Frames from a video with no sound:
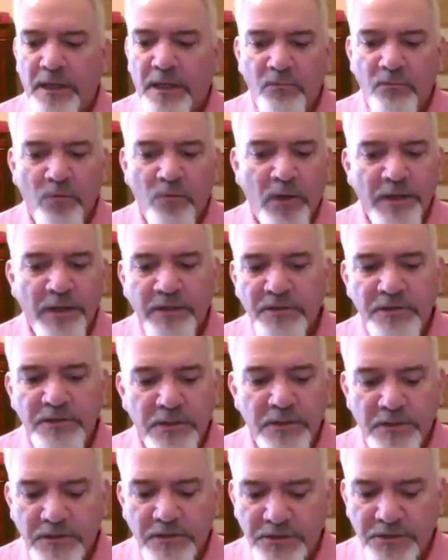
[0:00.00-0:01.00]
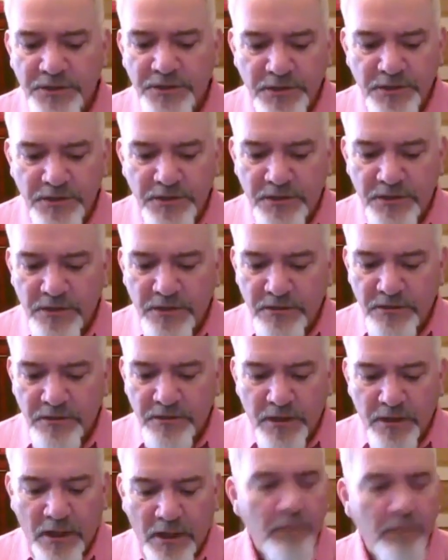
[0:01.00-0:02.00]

and what is just the